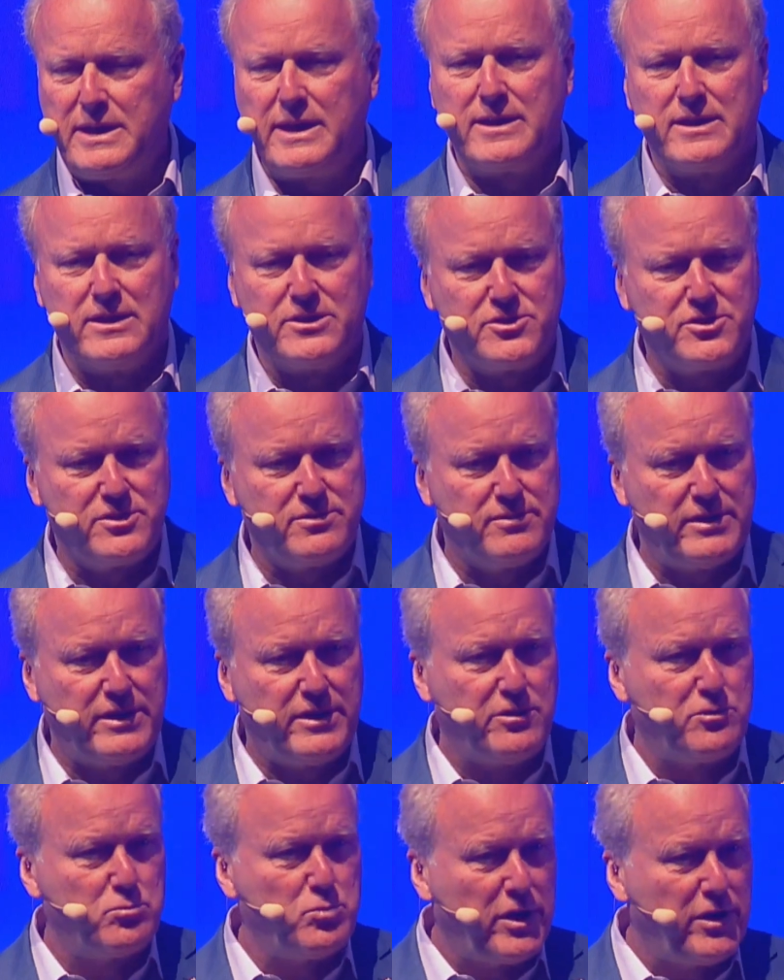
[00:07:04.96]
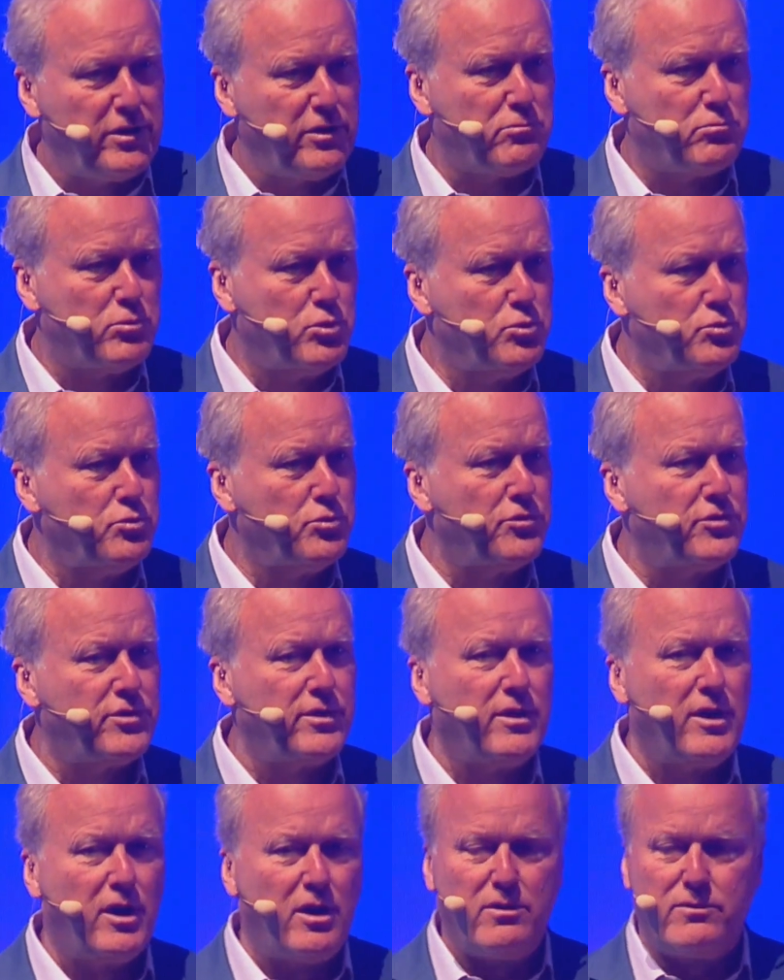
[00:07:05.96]
English. It is one of the rules
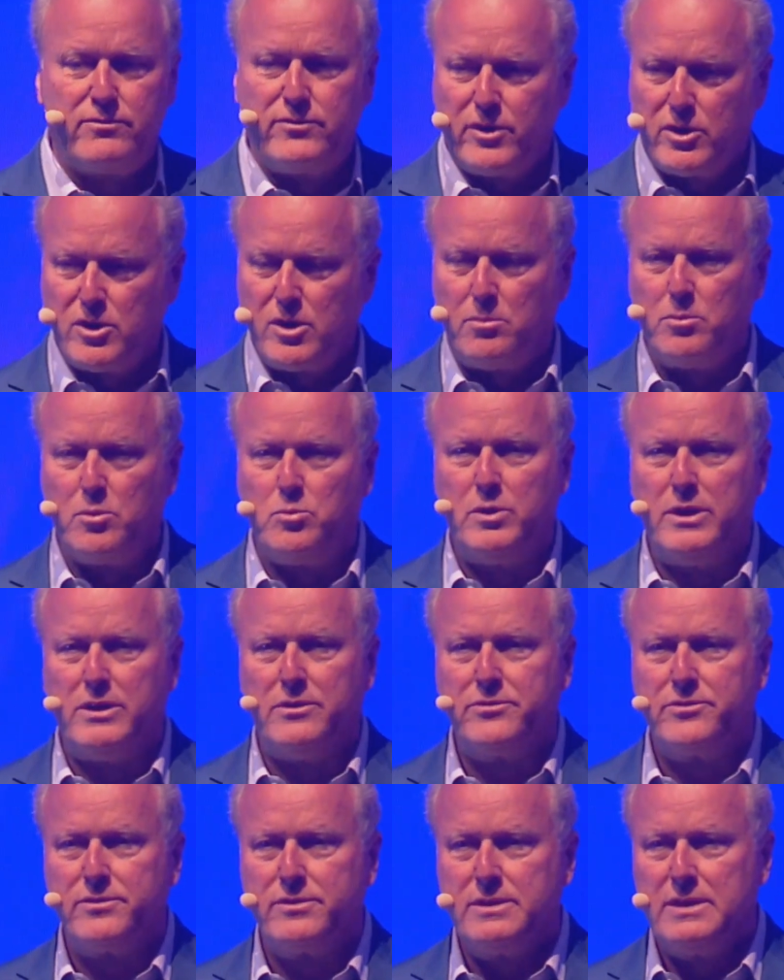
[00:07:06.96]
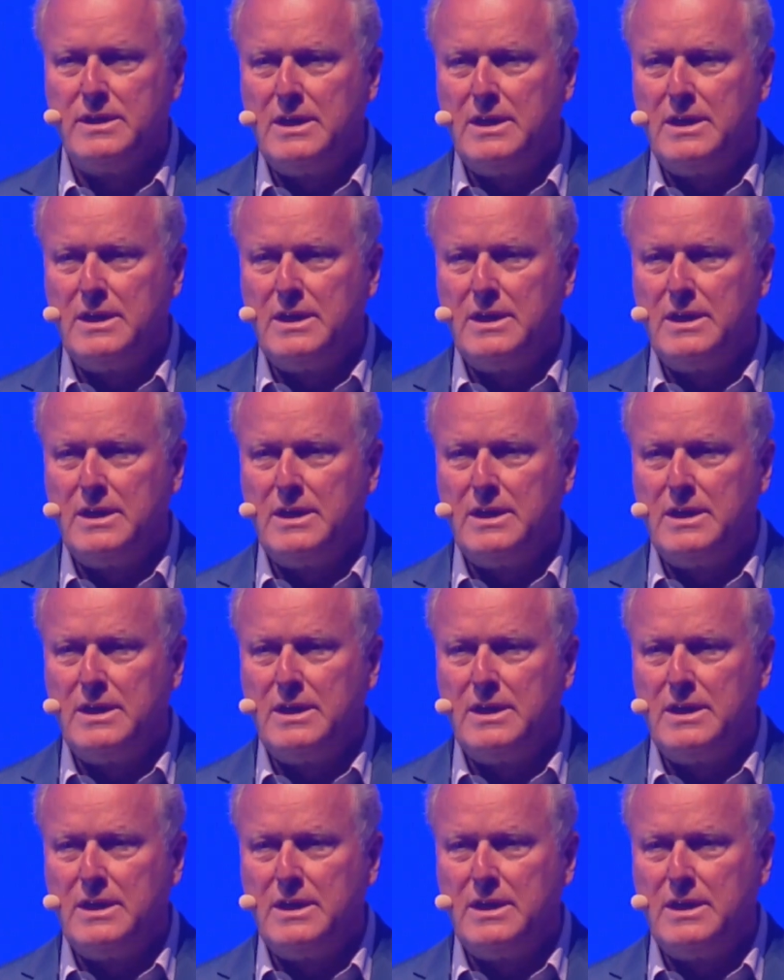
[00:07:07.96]
of the Commonwealth.